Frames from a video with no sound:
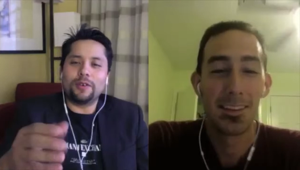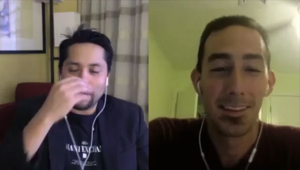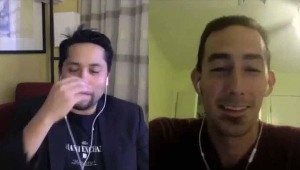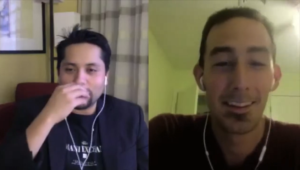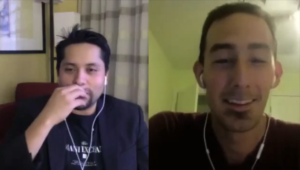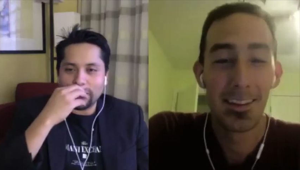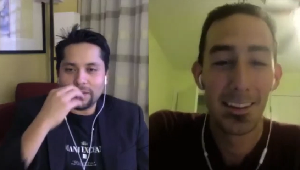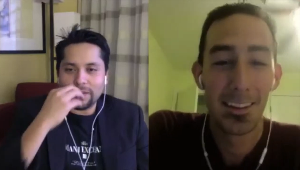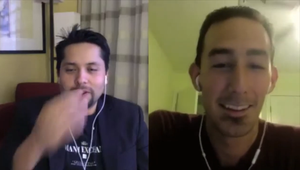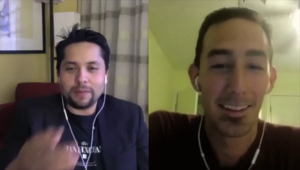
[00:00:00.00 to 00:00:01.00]
Speaker 1: were
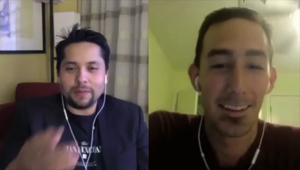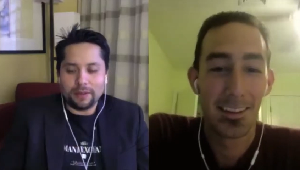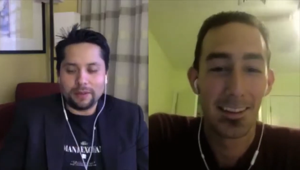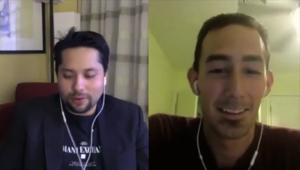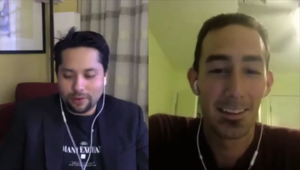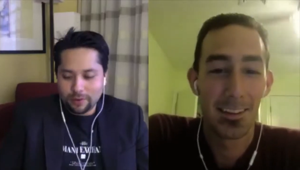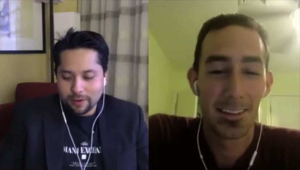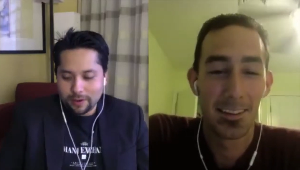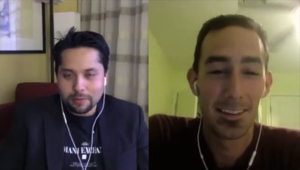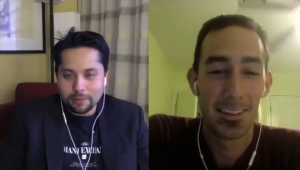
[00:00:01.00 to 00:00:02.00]
talking about a minute ago
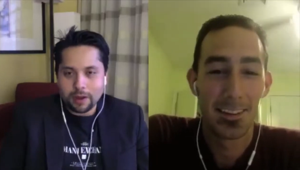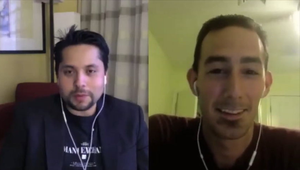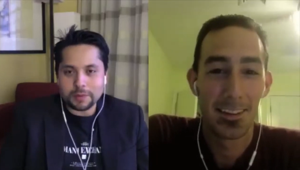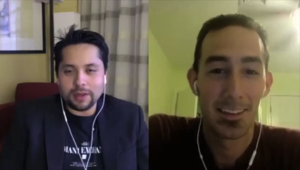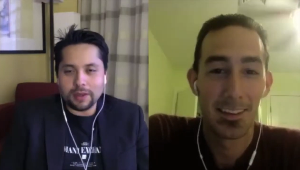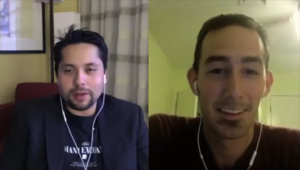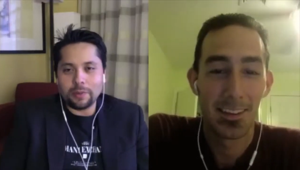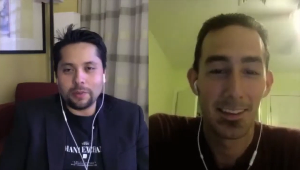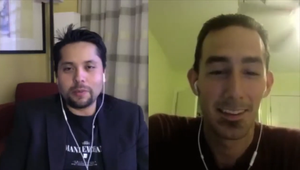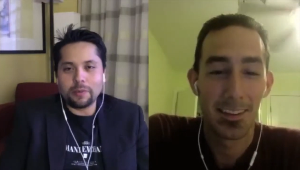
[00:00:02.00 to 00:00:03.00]
about our moms being a
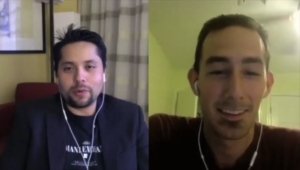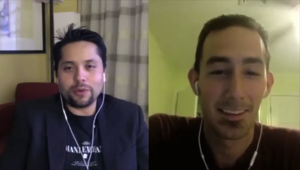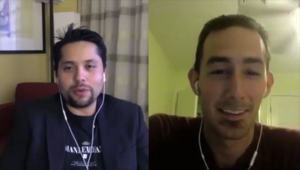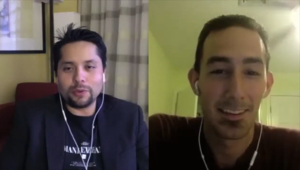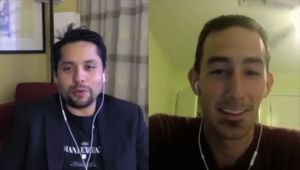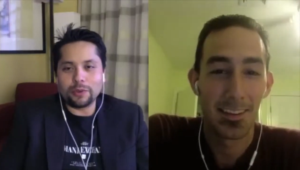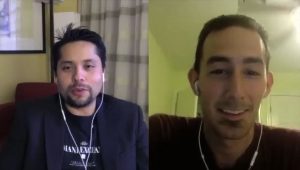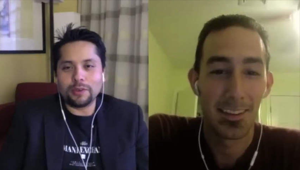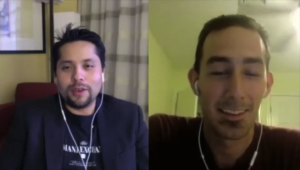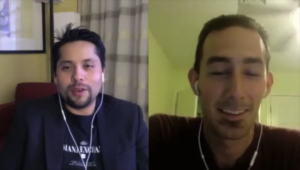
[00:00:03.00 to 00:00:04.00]
little bit more into
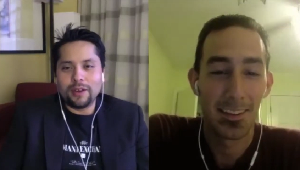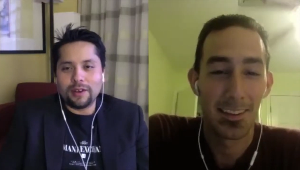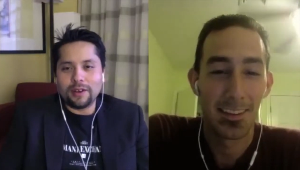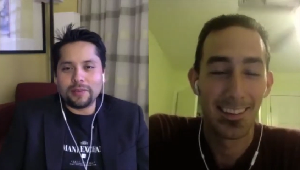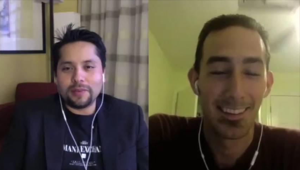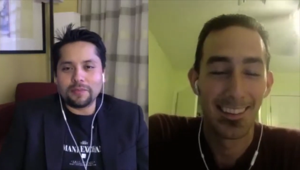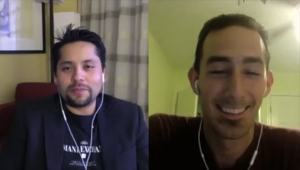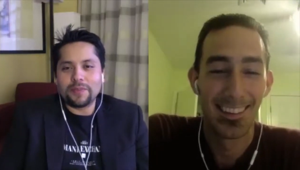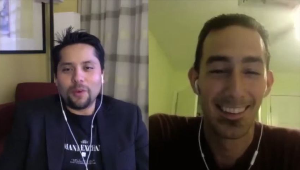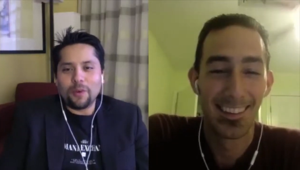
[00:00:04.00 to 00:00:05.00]
the
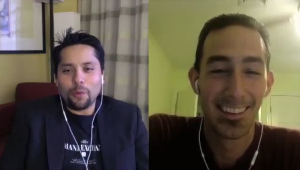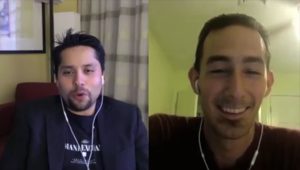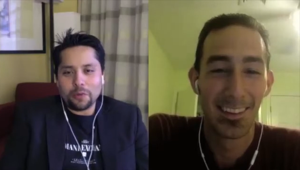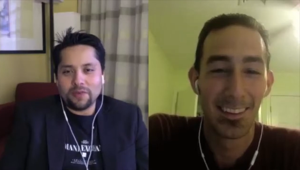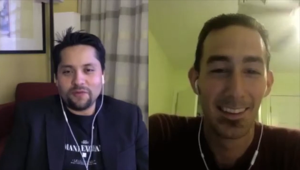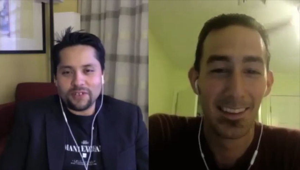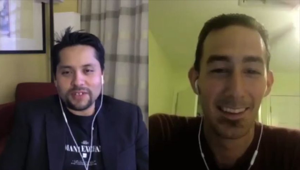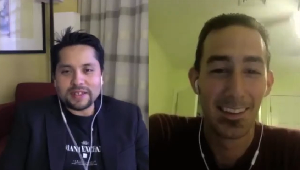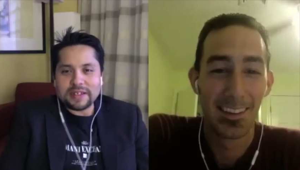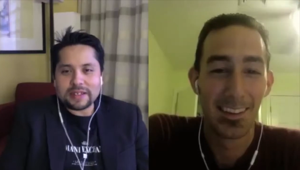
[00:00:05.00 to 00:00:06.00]
warm and
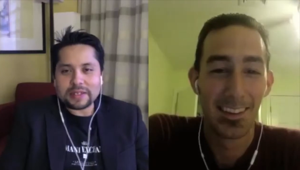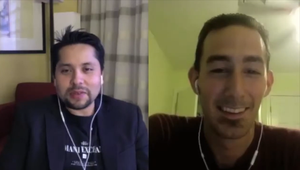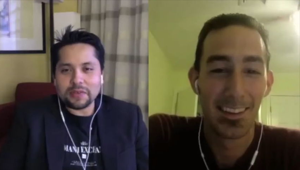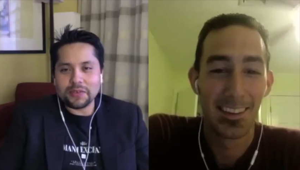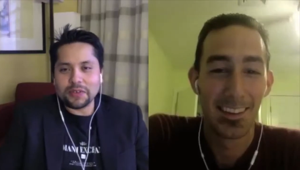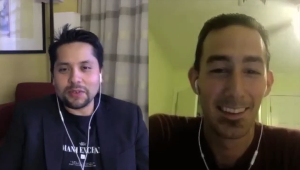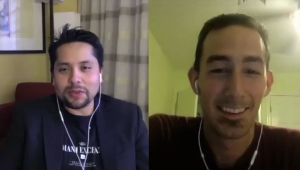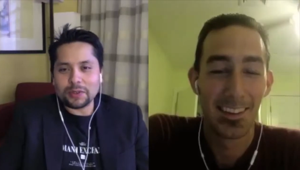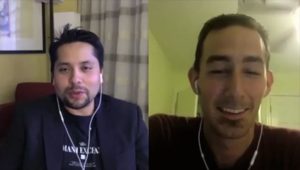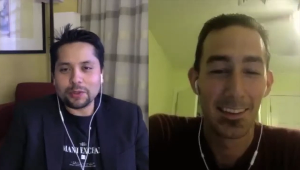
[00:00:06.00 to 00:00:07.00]
fuzziness of the
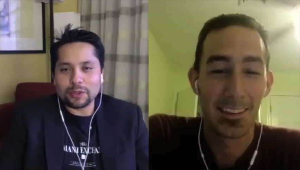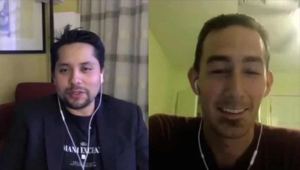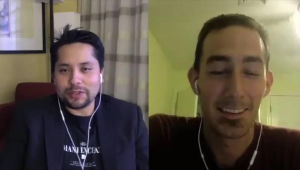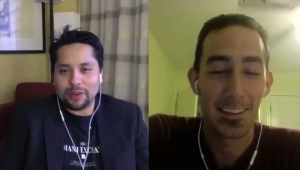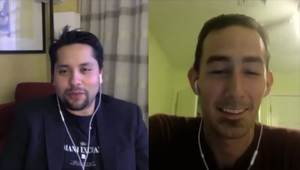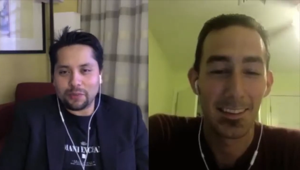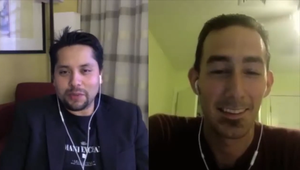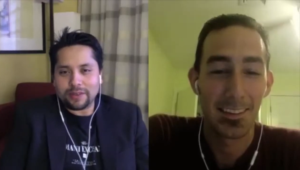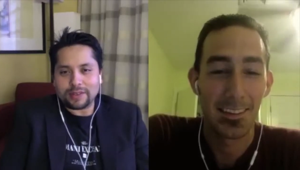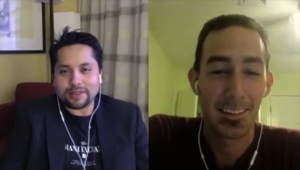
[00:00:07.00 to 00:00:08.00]
socialist
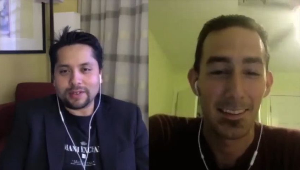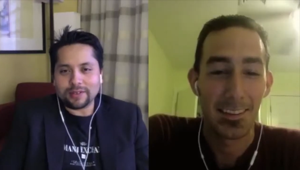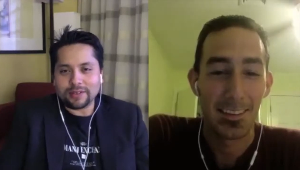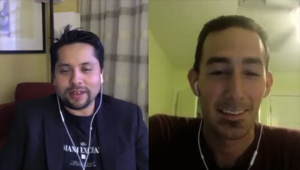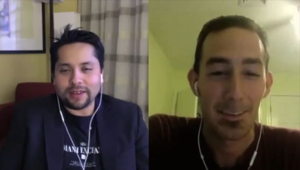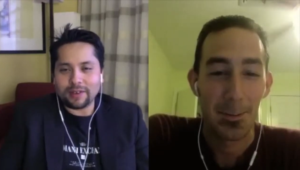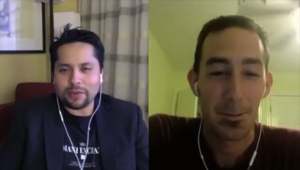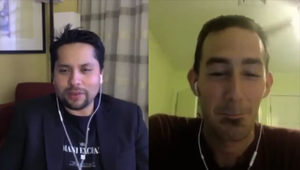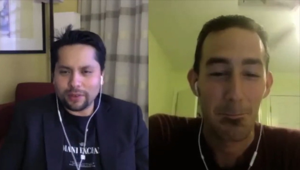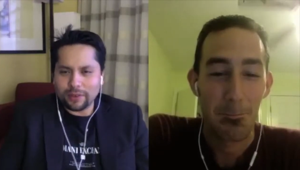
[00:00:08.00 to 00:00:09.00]
government. So, like,
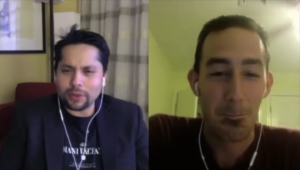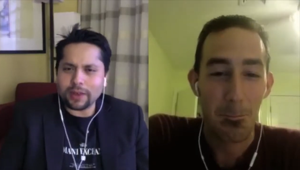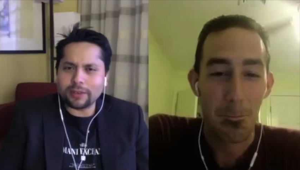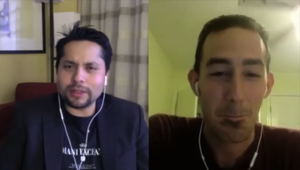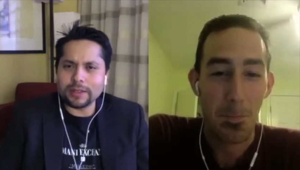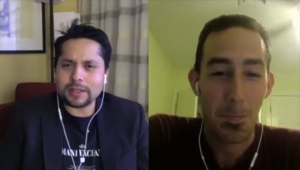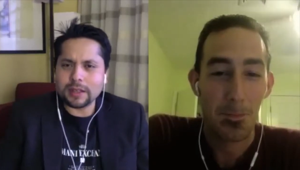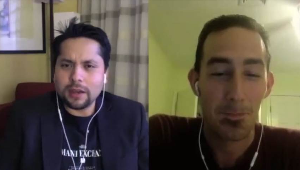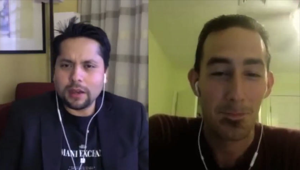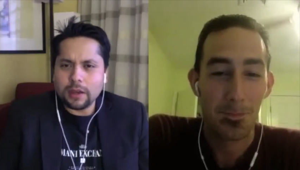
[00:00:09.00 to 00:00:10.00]
without this
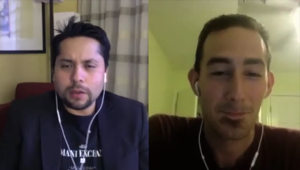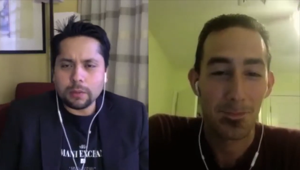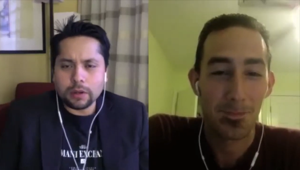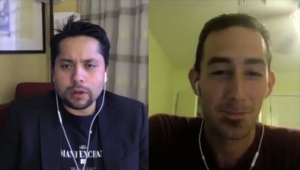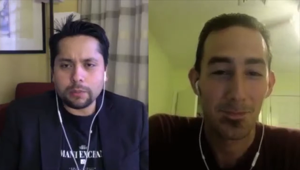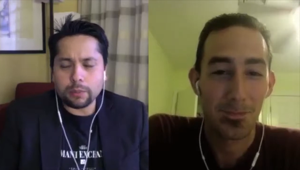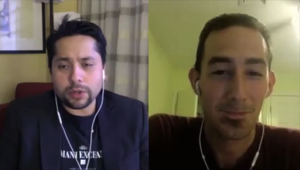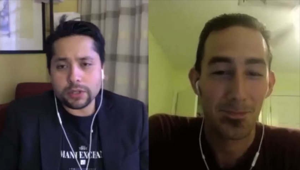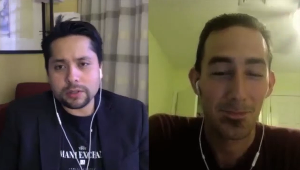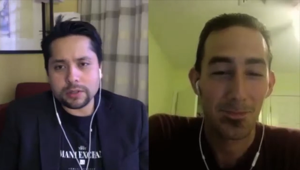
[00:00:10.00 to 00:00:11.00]

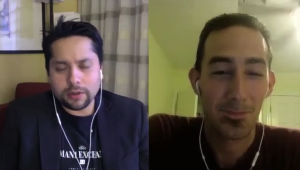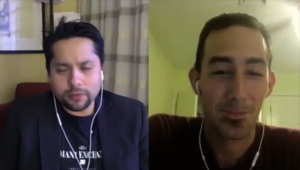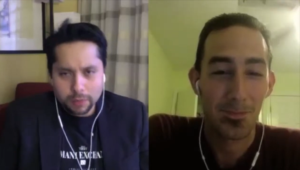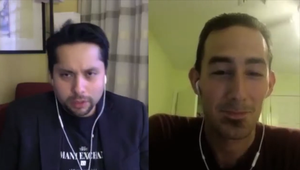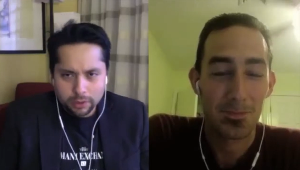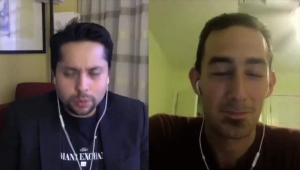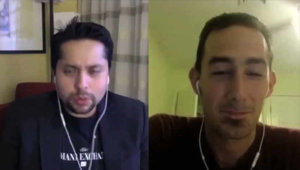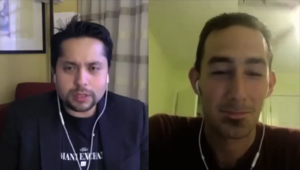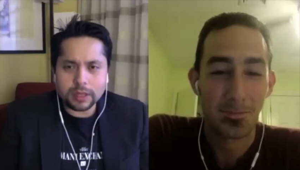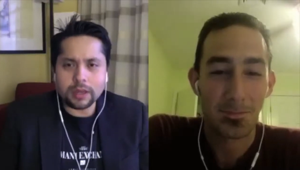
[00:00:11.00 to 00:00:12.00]
precious government, who
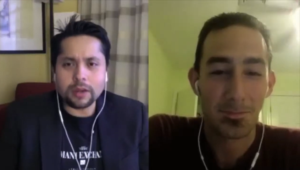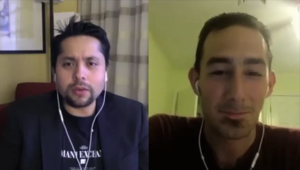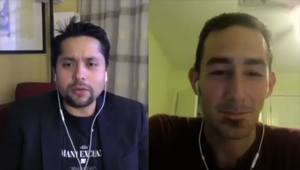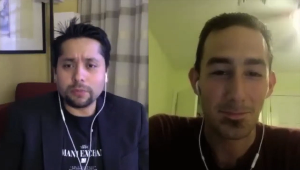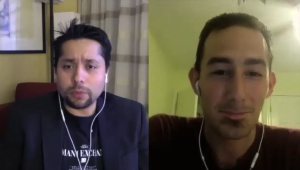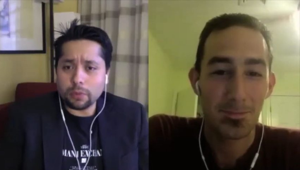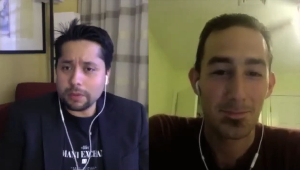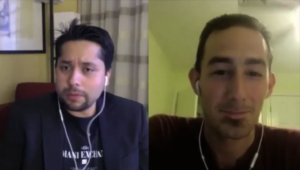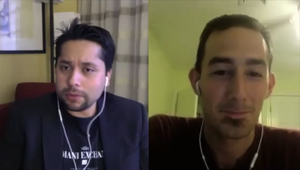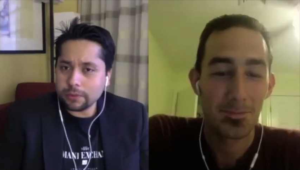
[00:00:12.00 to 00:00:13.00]
would take care of poor
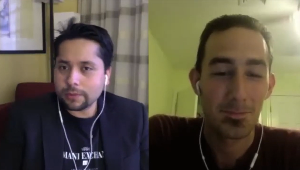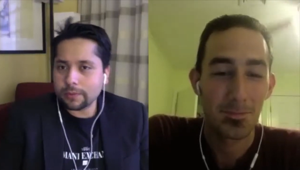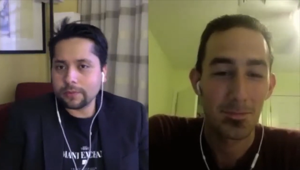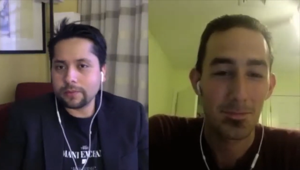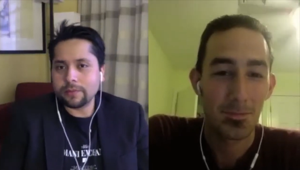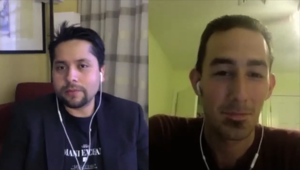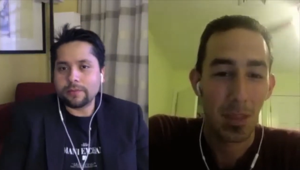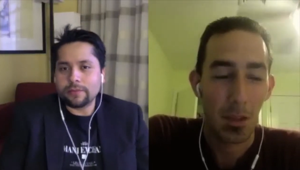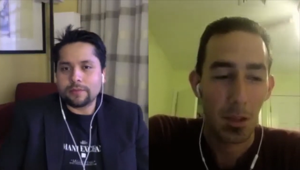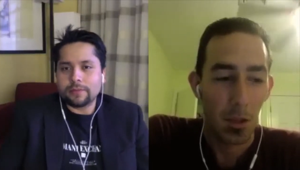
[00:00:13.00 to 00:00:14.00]
people?
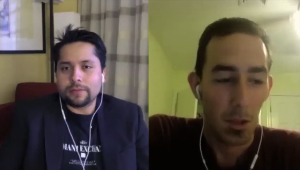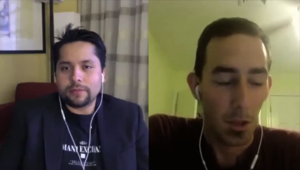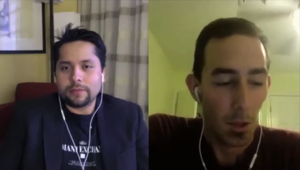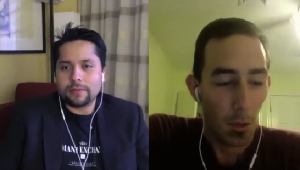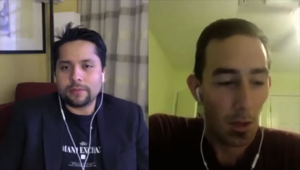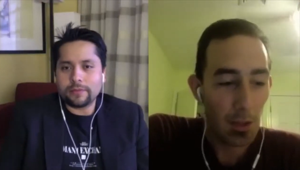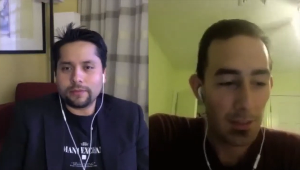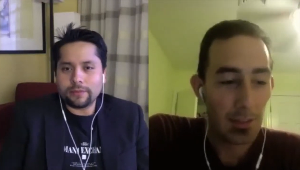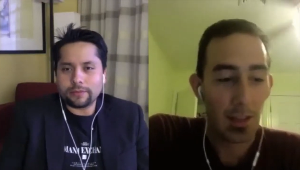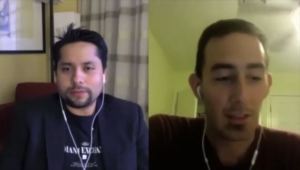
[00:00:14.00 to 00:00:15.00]
Speaker 2: Well, I
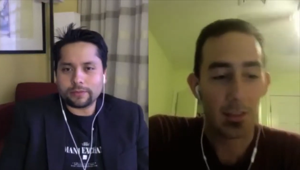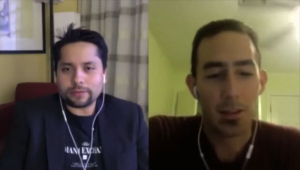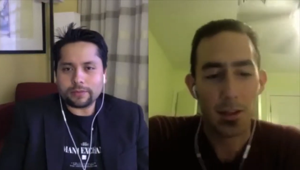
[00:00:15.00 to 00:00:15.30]
think that